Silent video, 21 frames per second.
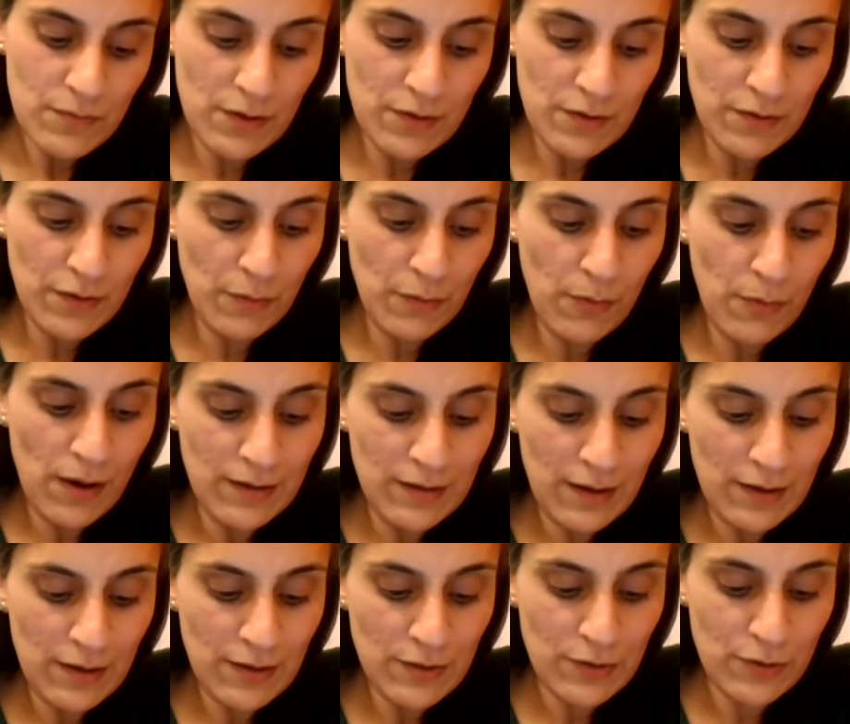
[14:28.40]
So what I'd
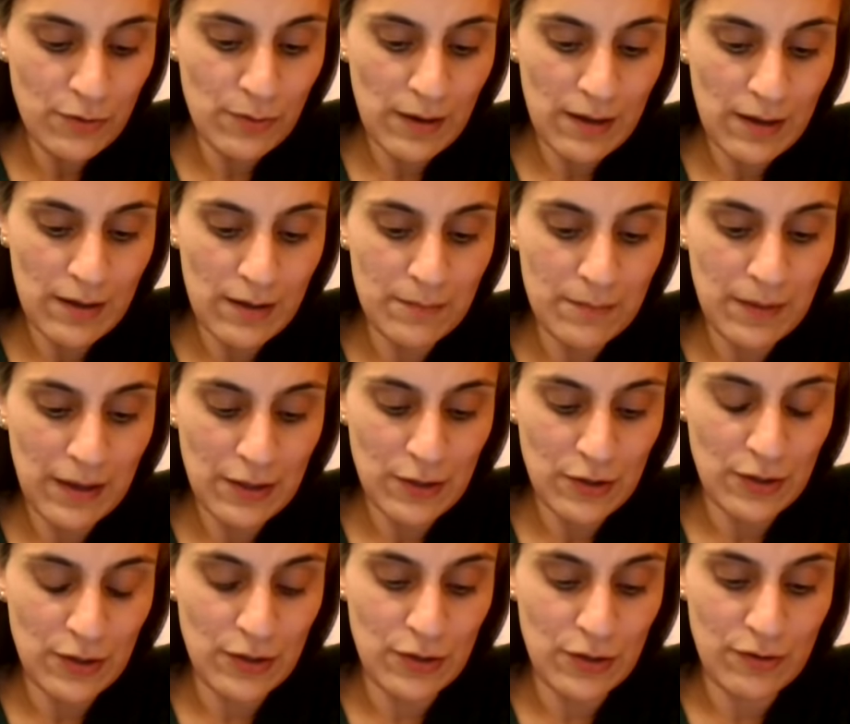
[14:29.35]
like to
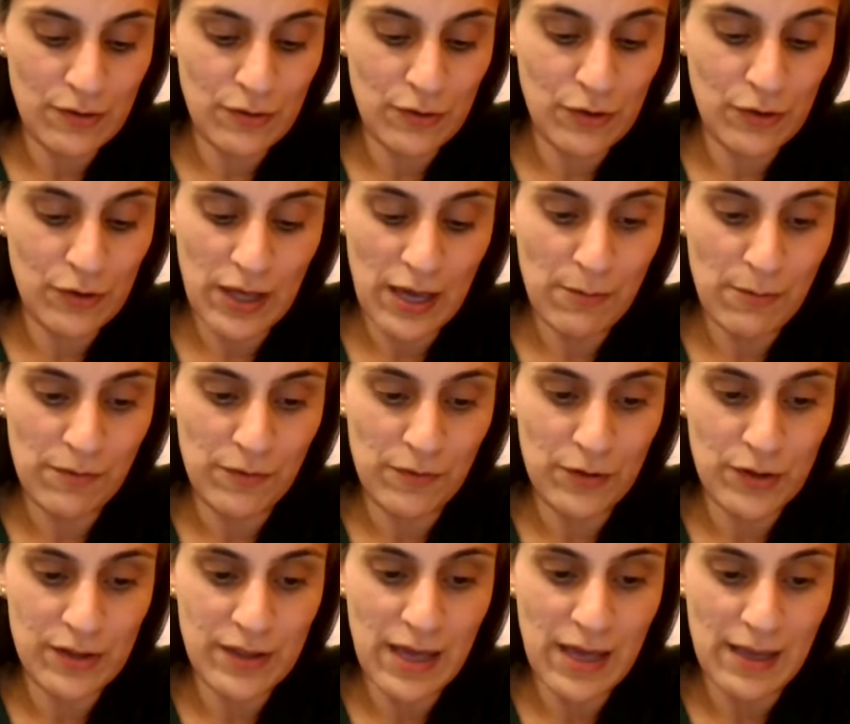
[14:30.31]
actually just to share with you
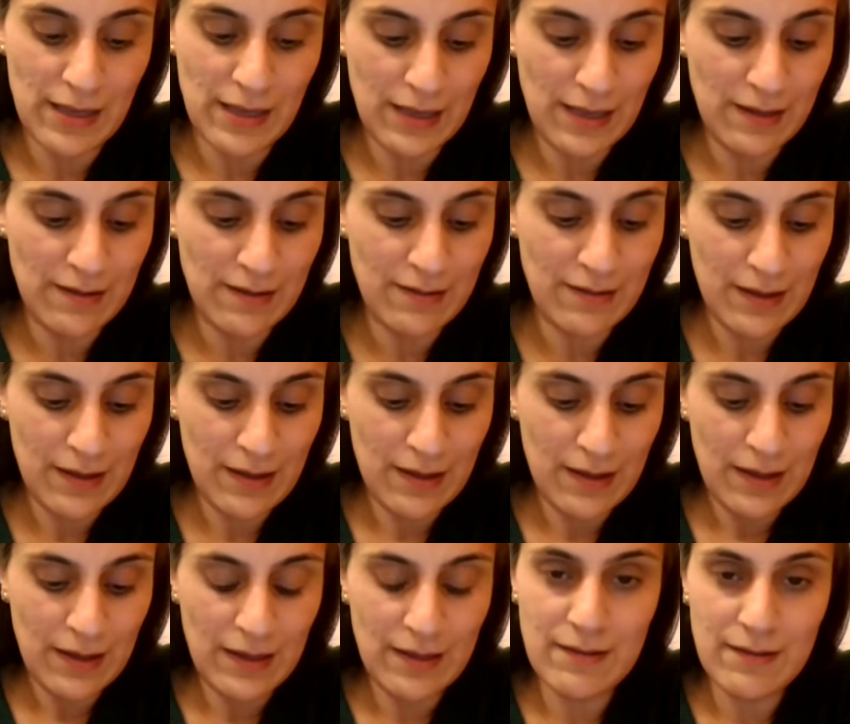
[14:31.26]
today
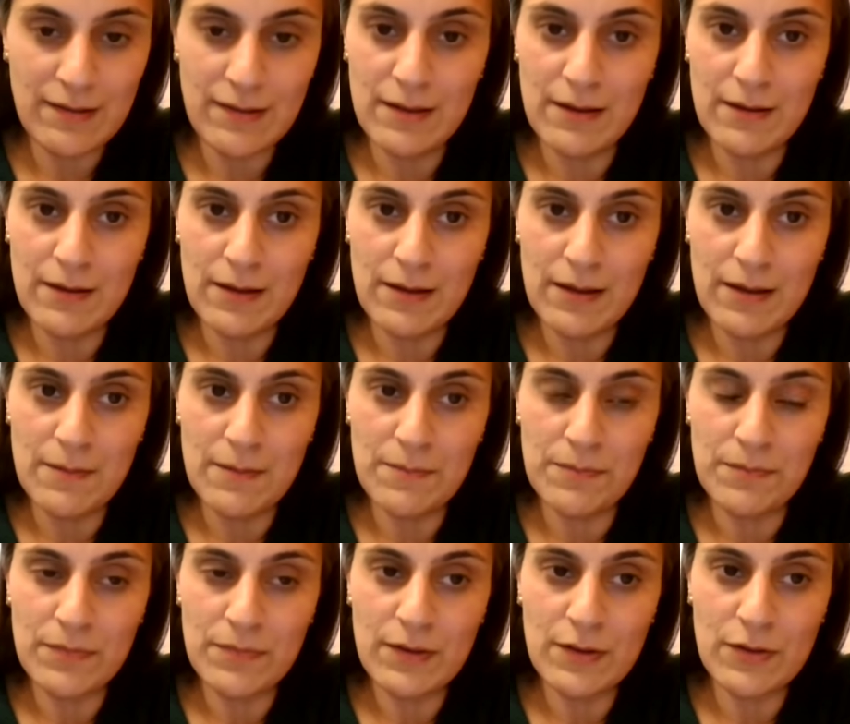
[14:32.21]
is
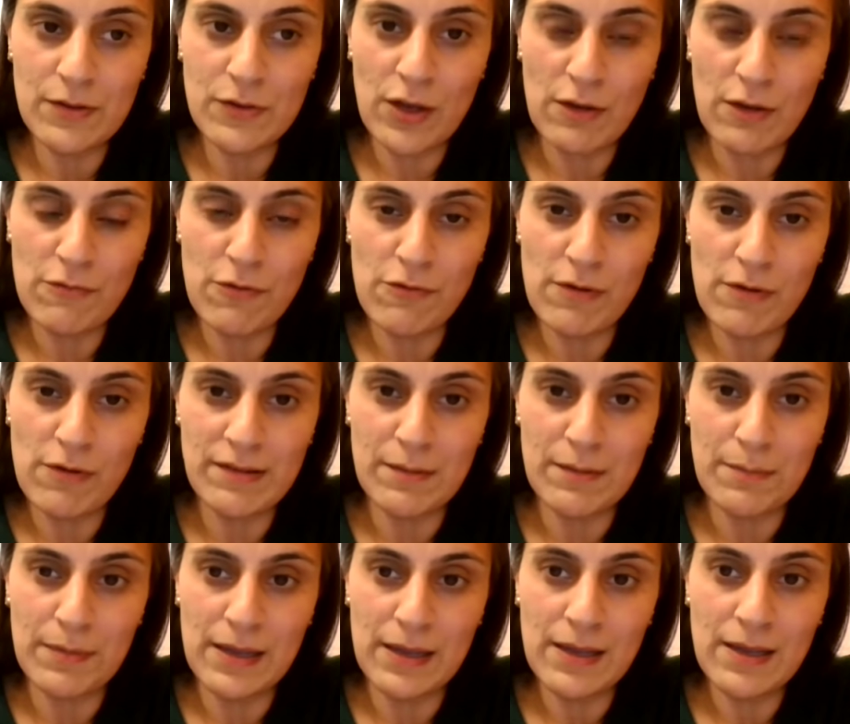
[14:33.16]
the gyro
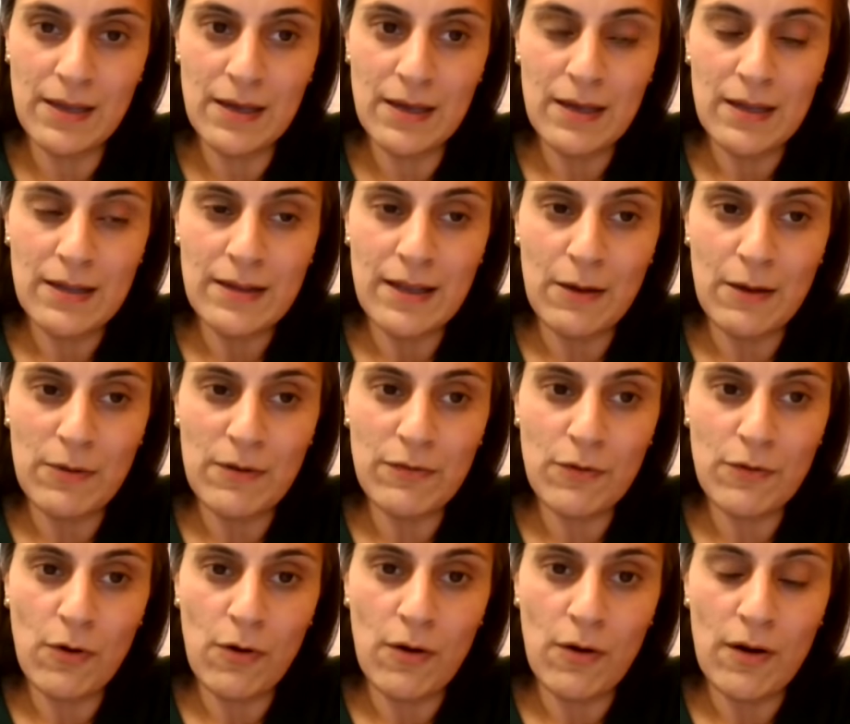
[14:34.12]
recipe that
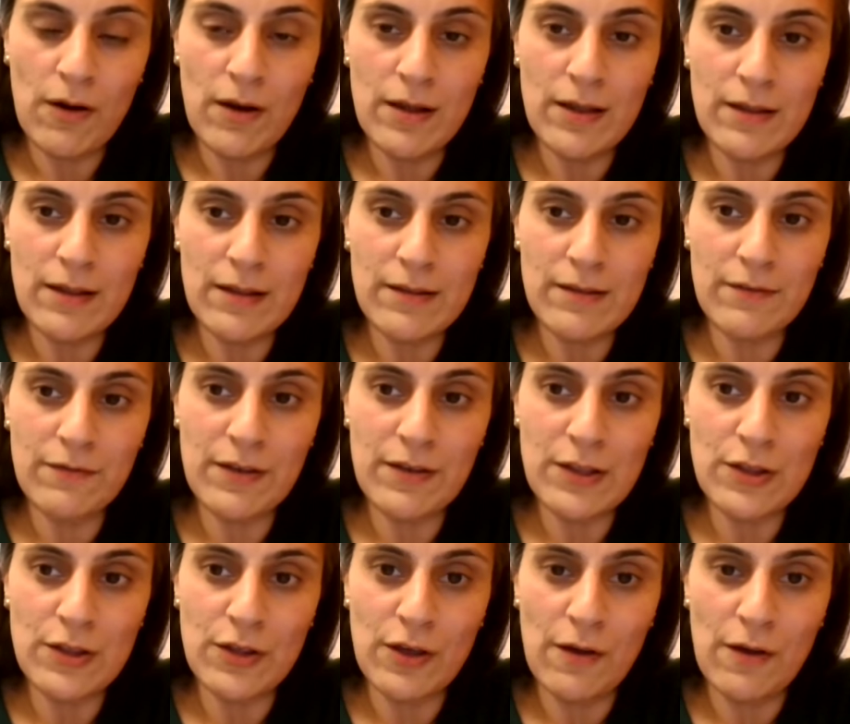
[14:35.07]
we've got as a
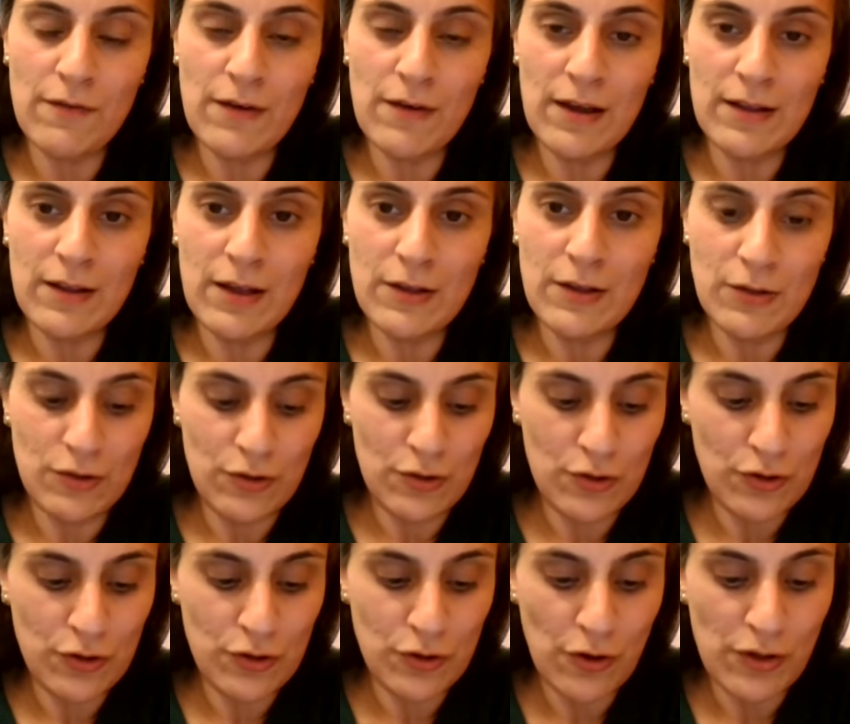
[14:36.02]
video that I'd like to
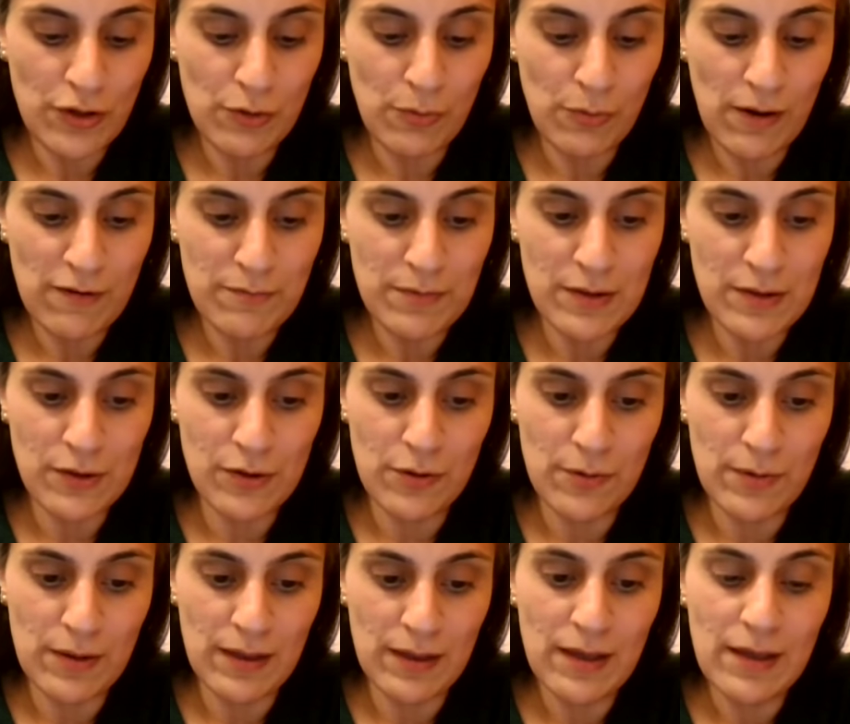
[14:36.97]
just show you what I've been
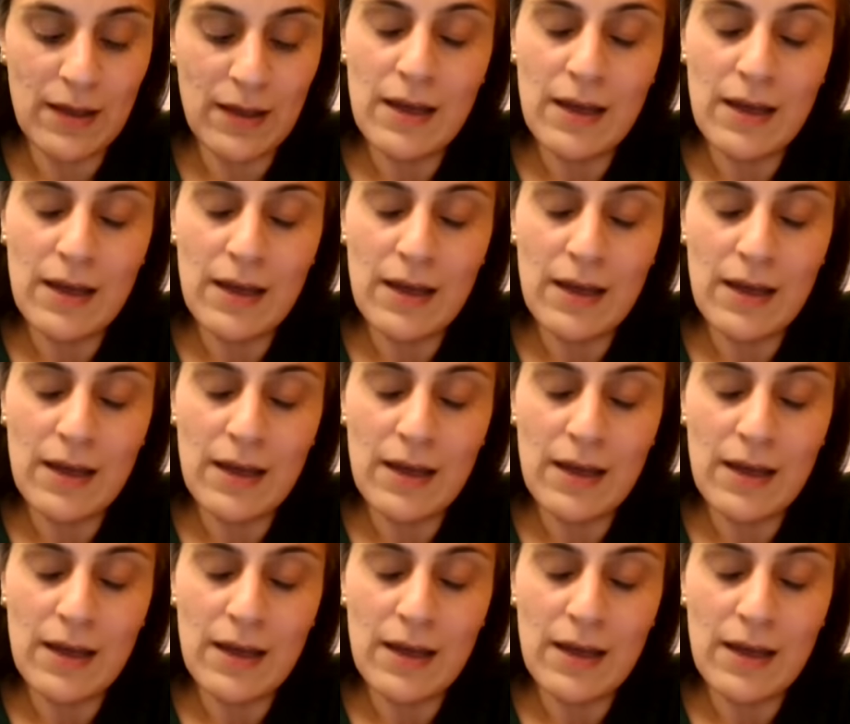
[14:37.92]
doing.